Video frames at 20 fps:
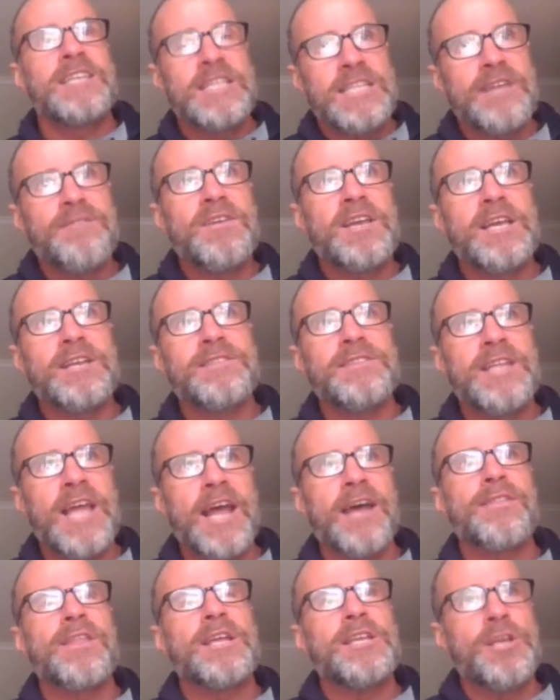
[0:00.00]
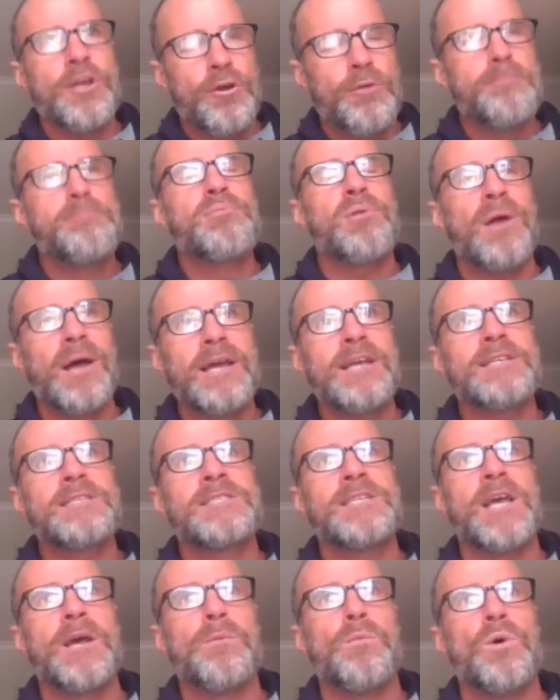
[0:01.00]
significant now that you could play a
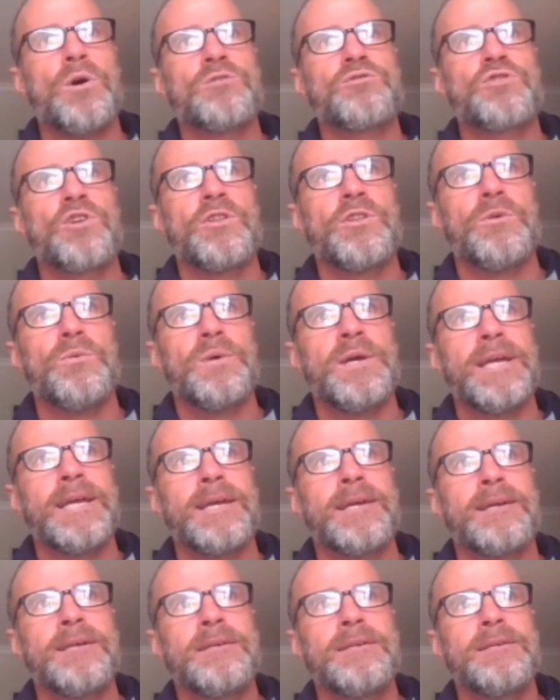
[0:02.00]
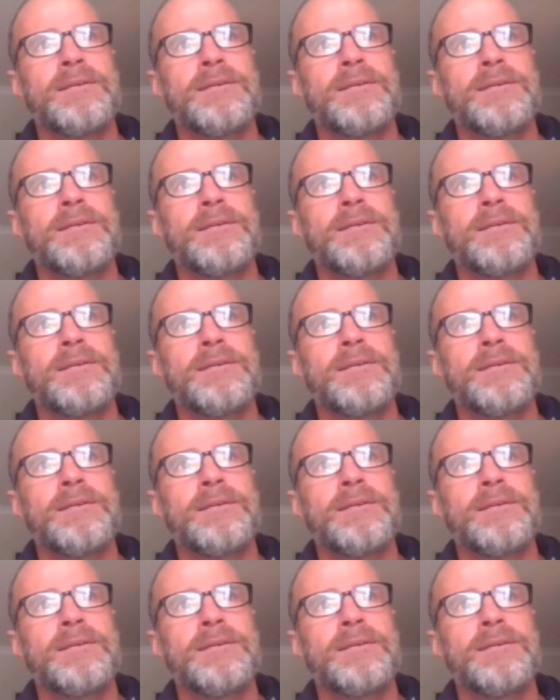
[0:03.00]
Sam Walsh on the wing?